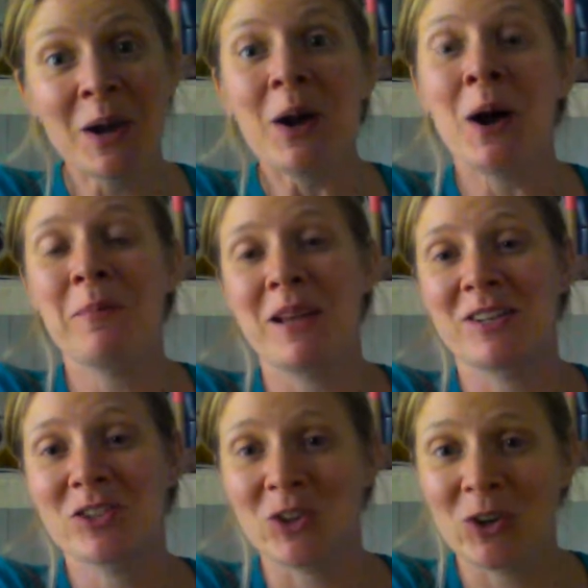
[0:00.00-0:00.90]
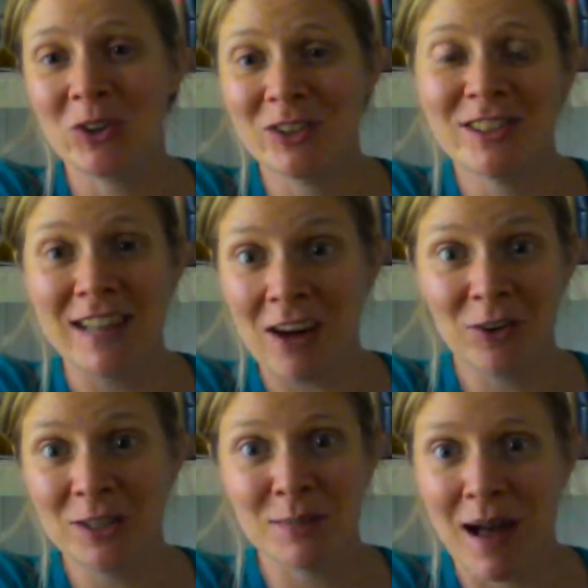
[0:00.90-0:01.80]
a man's shirt and
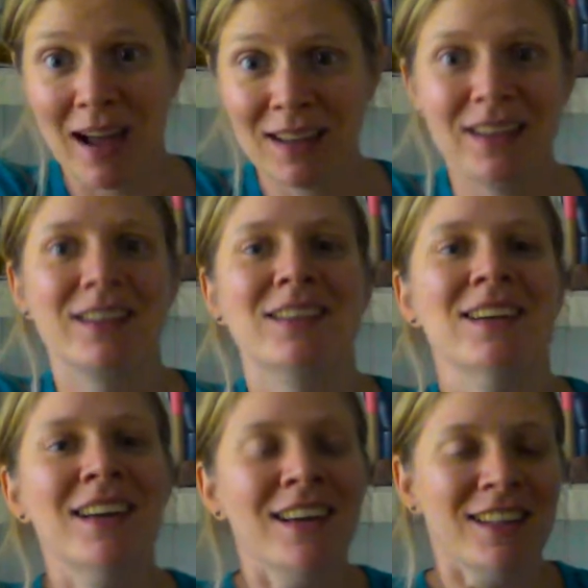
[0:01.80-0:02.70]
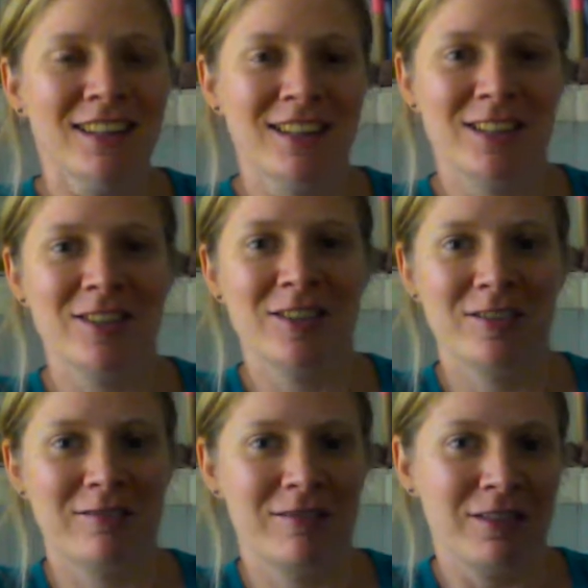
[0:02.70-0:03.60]
down his back, and
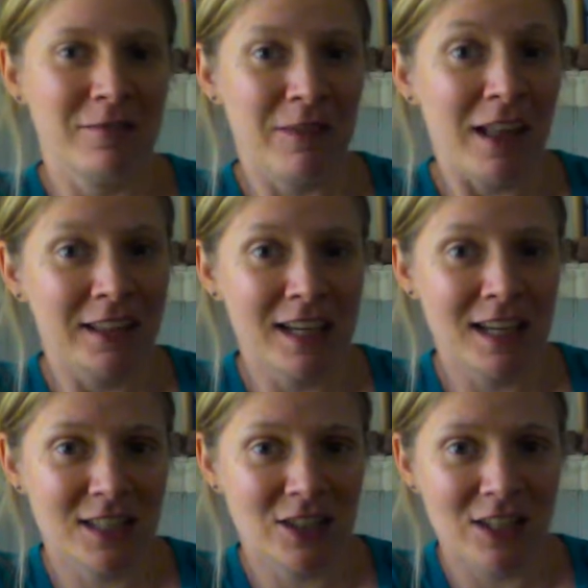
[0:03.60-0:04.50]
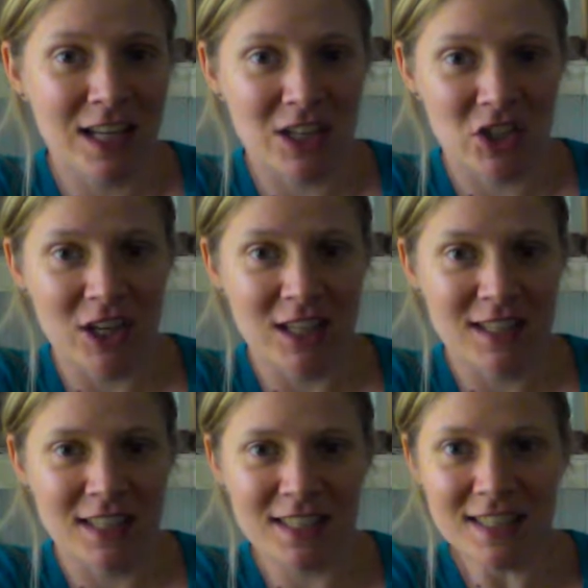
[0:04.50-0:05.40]
then finally he gets to the kitchen and he
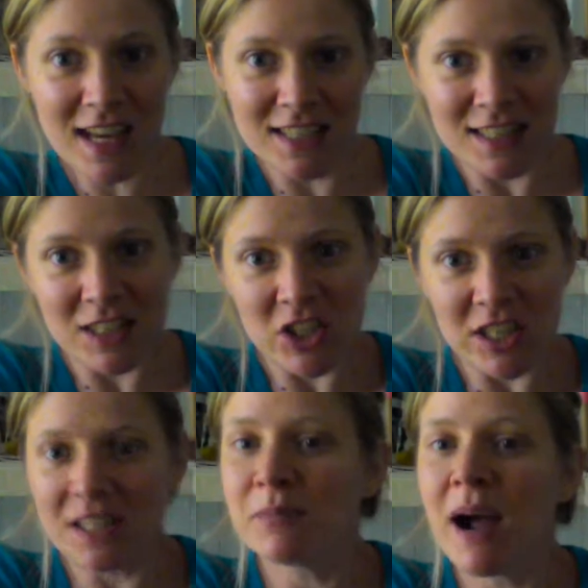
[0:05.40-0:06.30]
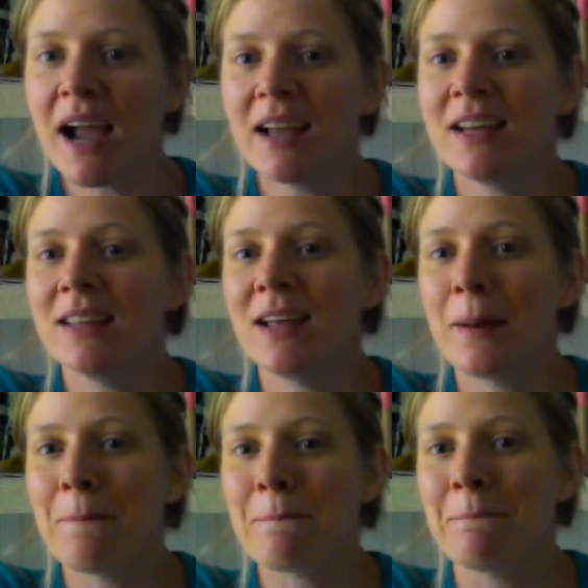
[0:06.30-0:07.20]
says, yes, the cheese is mine, and
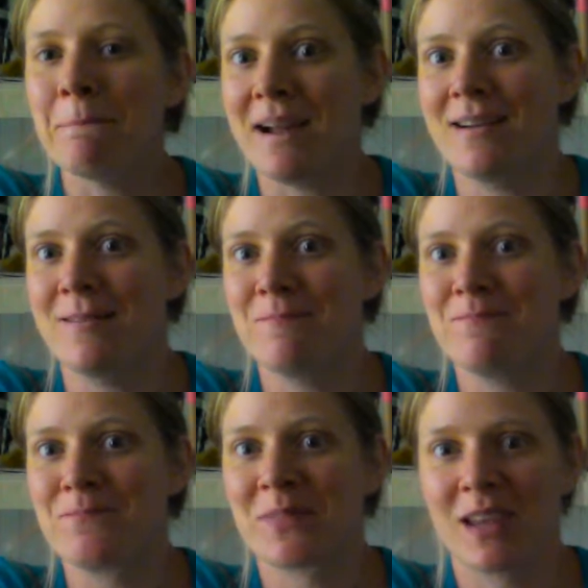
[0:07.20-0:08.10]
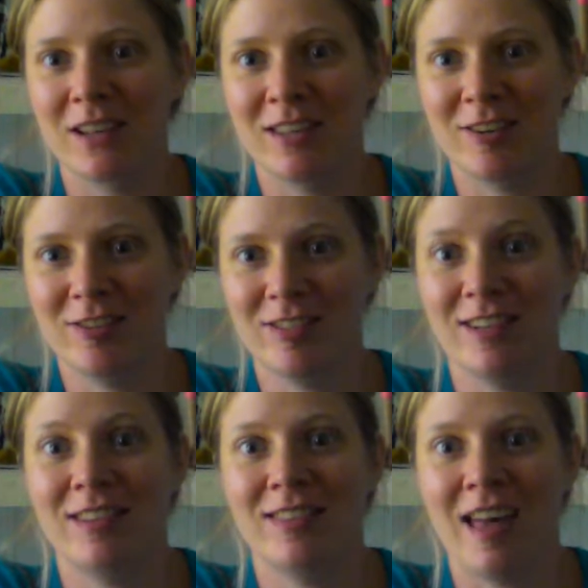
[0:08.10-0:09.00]
then bam, there's
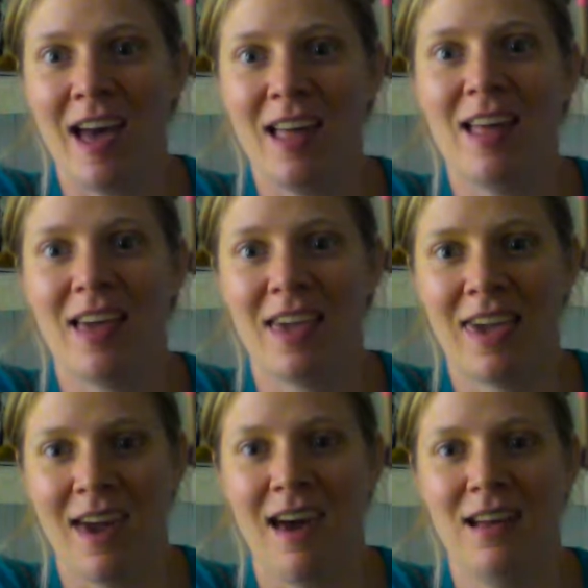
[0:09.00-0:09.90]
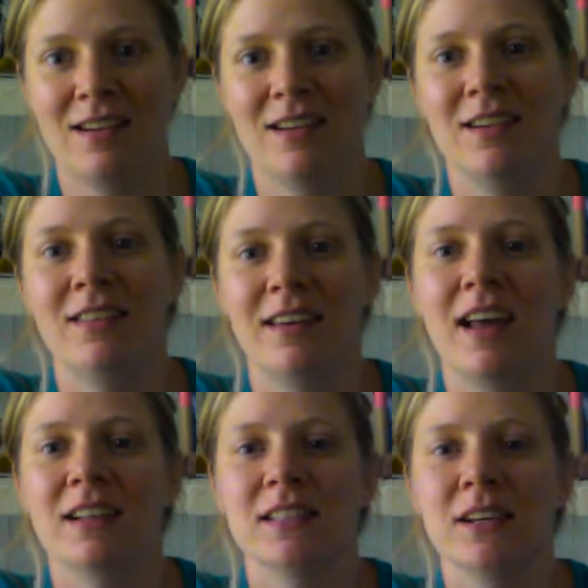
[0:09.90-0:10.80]
that cat, and the
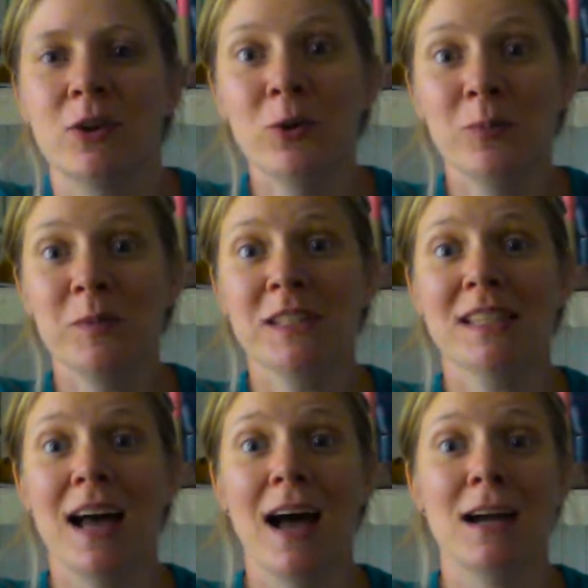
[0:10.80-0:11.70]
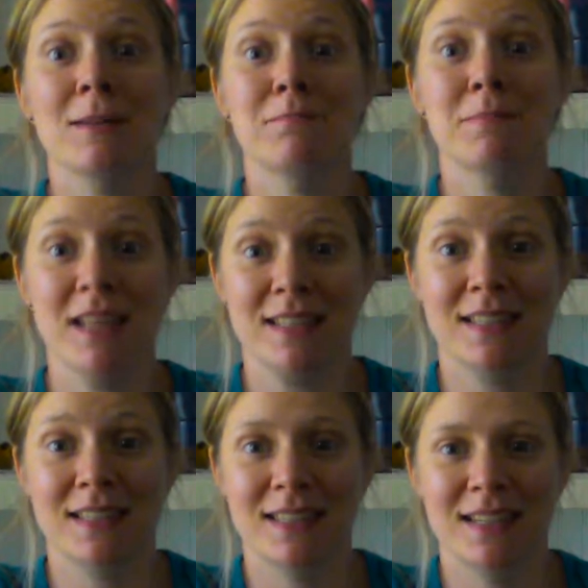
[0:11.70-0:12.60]
cat's like, oops, I
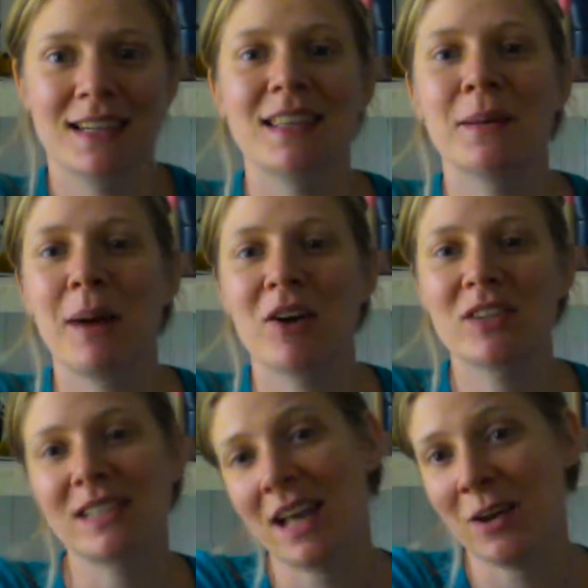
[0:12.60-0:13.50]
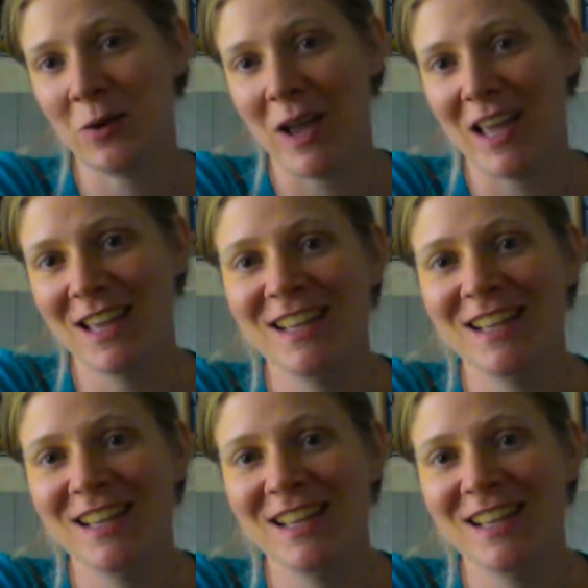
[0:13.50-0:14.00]
missed, and the mouse got away.